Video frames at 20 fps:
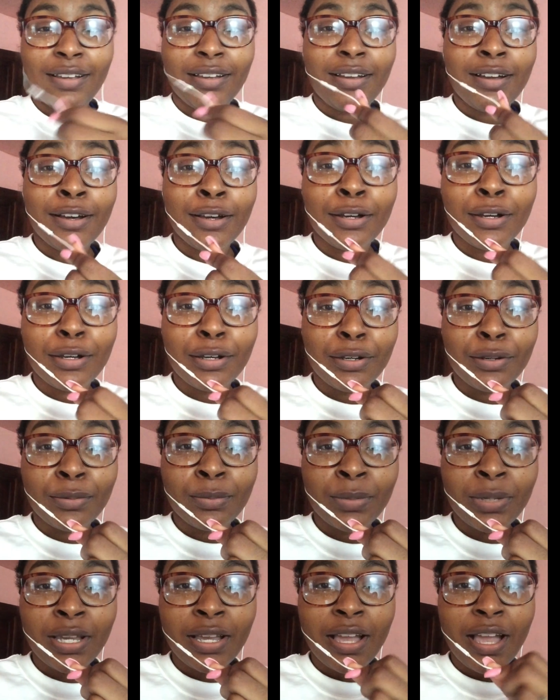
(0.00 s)

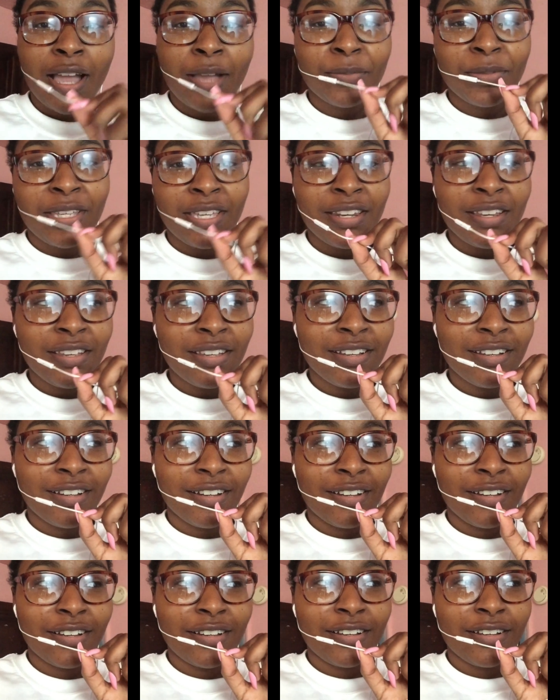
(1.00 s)
Um, I'm getting
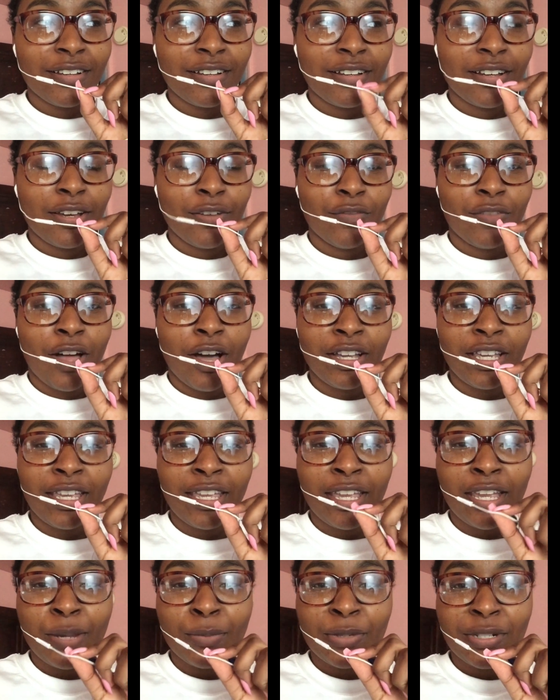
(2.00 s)
a, a
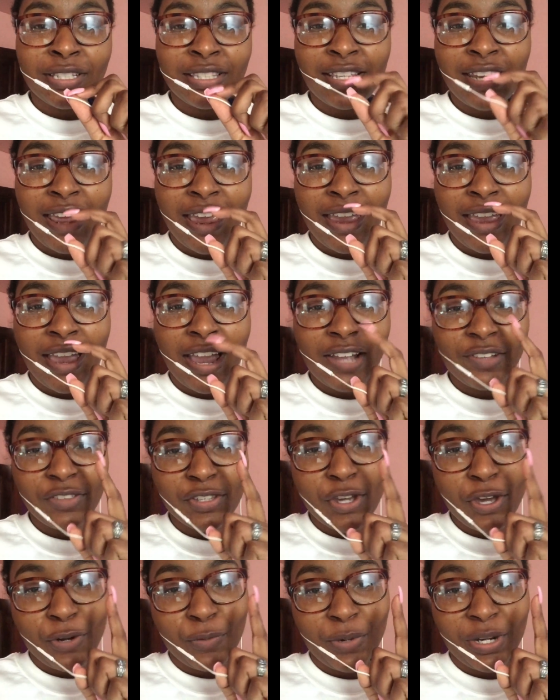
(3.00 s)
vlogging camera today. I have
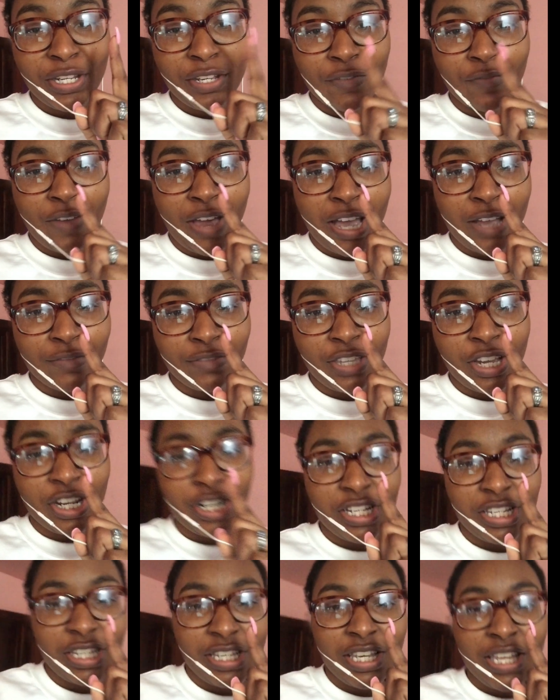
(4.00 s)
to go to work at
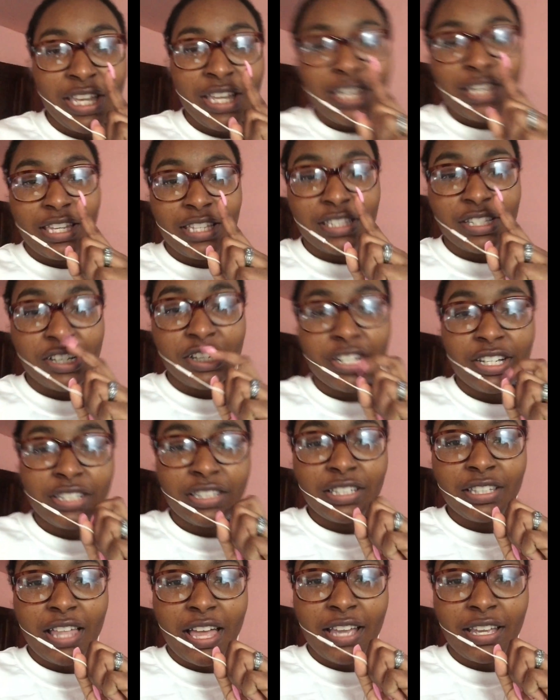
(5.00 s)
5:30. It's
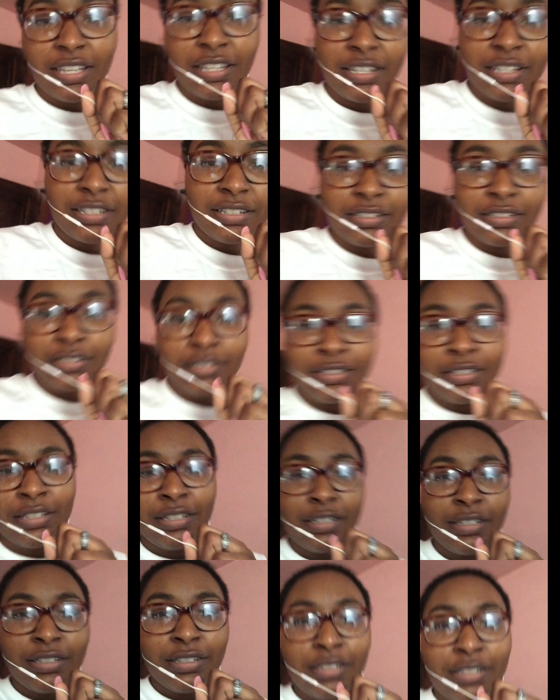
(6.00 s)
currently like
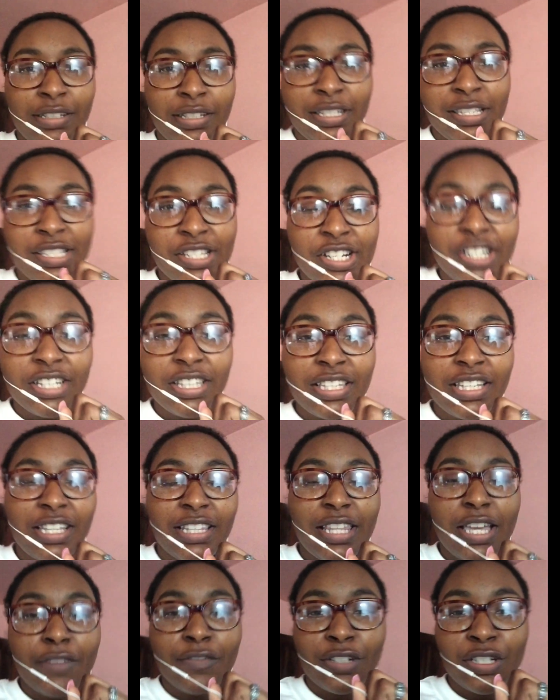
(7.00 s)
it's currently
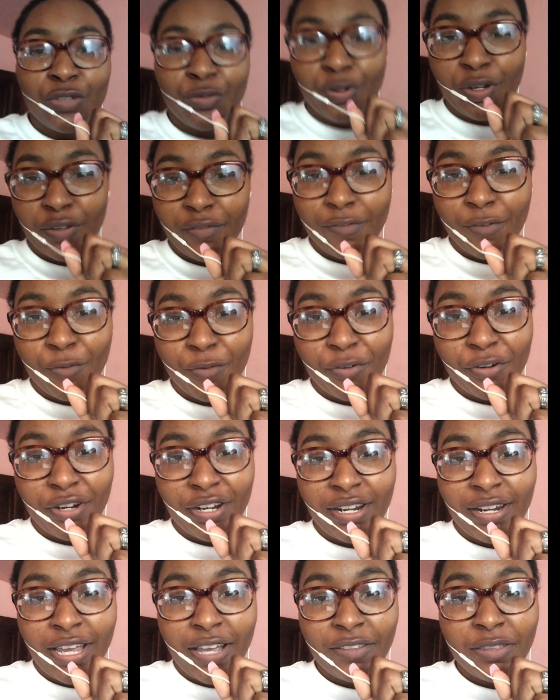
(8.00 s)

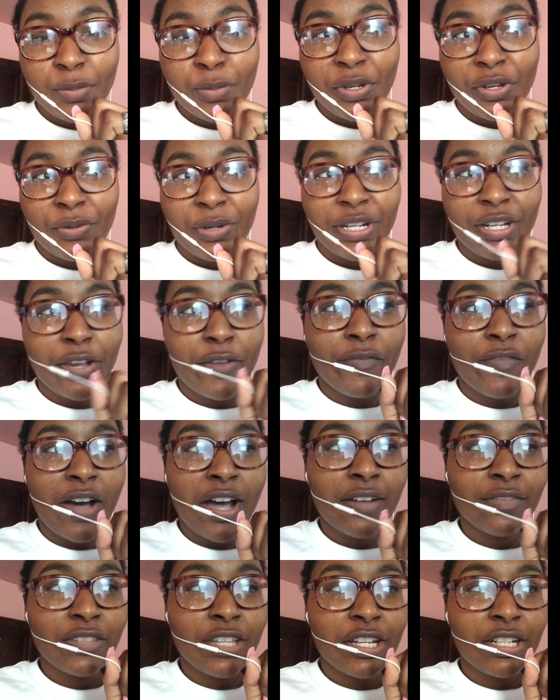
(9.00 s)
11:24 and I have to be at work at
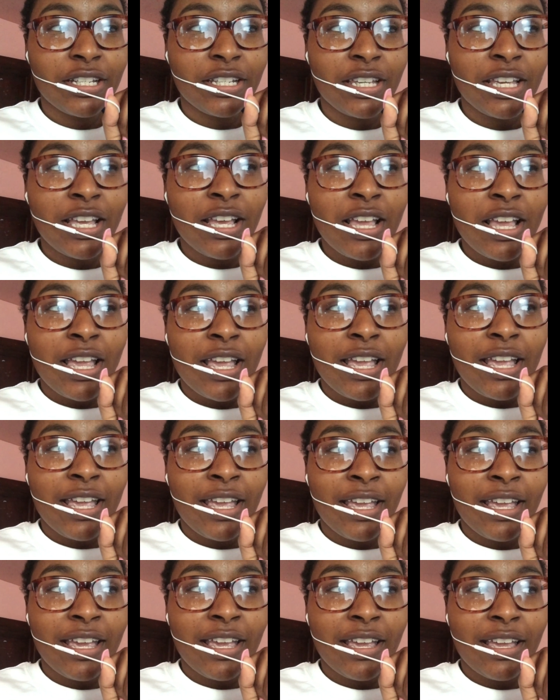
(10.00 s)
5:30
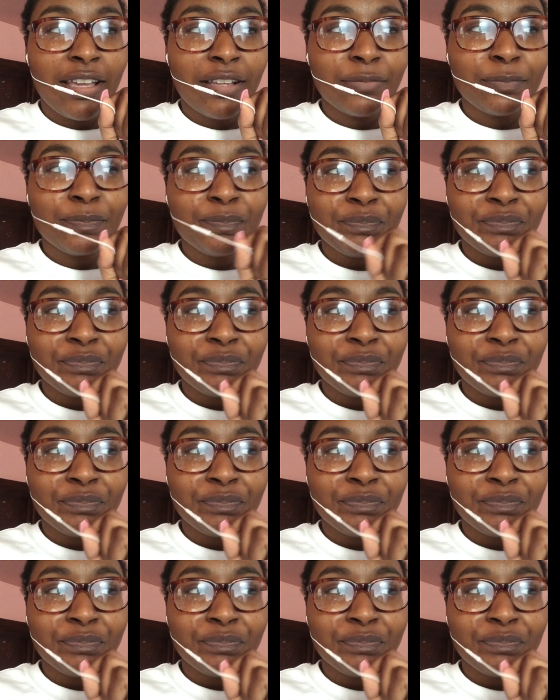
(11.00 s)
and